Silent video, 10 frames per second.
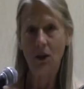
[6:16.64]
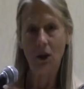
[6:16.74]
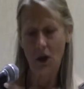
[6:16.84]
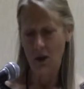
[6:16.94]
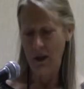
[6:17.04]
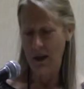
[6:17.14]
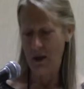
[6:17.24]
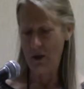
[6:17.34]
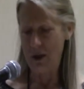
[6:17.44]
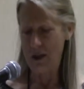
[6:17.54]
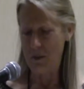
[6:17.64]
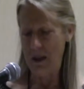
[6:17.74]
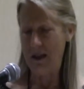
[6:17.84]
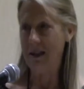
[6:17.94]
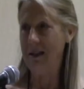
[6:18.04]
The code encourages
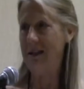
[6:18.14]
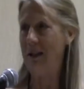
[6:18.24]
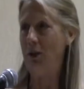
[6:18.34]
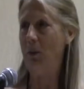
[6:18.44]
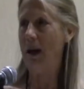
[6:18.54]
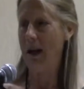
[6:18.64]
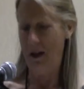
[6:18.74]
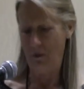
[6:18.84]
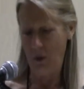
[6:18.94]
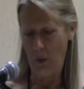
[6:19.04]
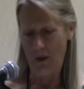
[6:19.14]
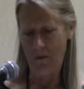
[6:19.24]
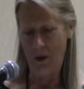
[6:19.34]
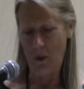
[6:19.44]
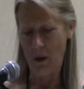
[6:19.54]
me to continue my elephant
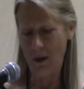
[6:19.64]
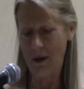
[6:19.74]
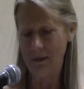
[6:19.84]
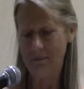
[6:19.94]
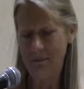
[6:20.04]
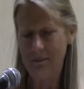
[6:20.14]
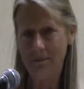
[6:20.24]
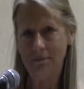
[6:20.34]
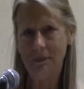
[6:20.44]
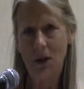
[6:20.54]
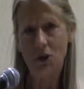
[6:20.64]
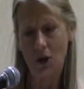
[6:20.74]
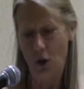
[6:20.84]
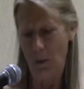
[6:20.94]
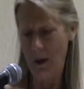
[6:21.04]
welfare work,
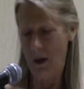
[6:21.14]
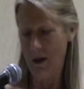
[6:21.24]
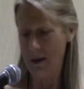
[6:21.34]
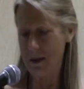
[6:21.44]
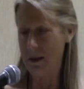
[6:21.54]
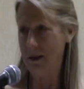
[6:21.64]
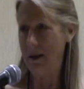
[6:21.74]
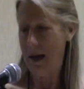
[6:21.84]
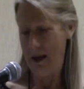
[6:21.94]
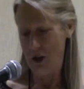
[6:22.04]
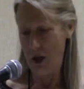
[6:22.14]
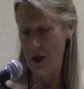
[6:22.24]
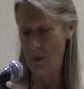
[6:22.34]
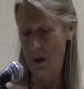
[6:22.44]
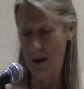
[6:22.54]
to open hearts and
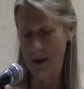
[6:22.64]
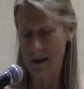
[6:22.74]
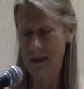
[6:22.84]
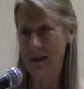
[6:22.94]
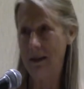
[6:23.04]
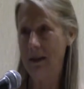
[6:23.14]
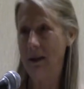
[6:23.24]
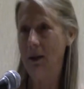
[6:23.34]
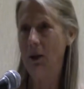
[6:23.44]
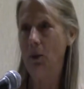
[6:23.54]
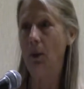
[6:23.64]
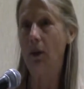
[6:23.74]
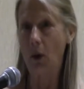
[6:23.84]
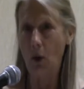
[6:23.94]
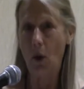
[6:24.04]
change minds, with
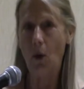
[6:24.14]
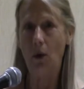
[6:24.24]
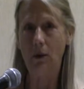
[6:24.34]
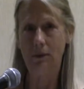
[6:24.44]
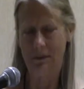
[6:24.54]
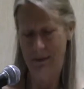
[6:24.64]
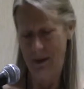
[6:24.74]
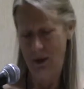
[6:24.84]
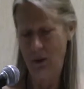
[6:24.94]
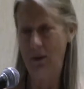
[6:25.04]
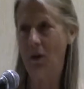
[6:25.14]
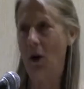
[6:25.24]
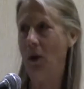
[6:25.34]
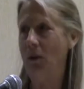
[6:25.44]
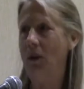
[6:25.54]
the goal to
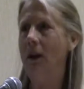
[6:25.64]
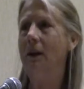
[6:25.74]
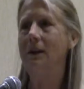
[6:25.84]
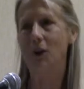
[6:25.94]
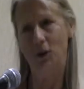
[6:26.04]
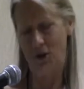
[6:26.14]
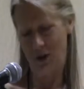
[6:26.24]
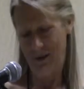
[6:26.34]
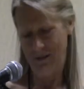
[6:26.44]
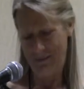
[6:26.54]
evolve culture.